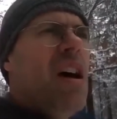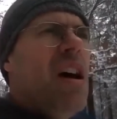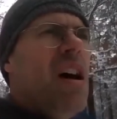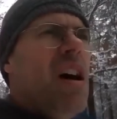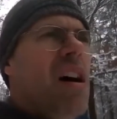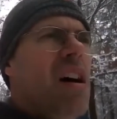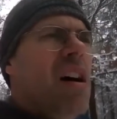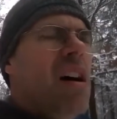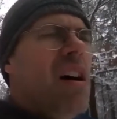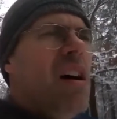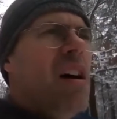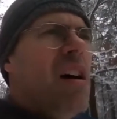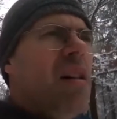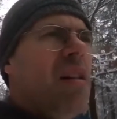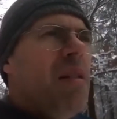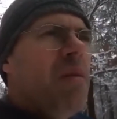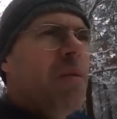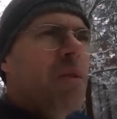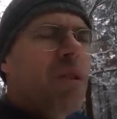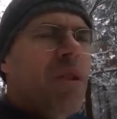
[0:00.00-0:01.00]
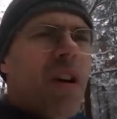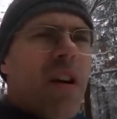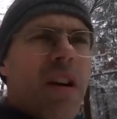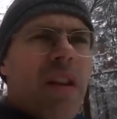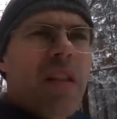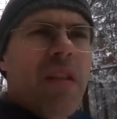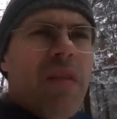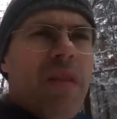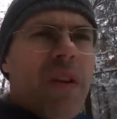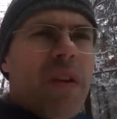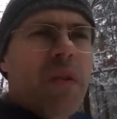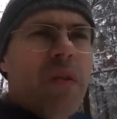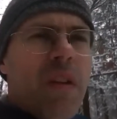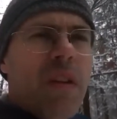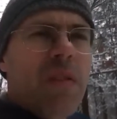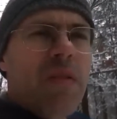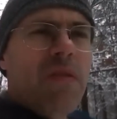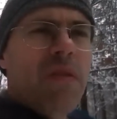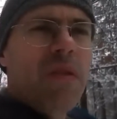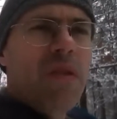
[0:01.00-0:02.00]
Uh, it was not a difficult
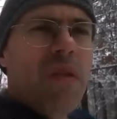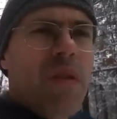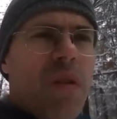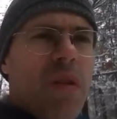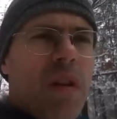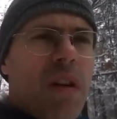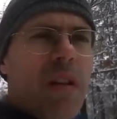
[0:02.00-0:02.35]
thing to do.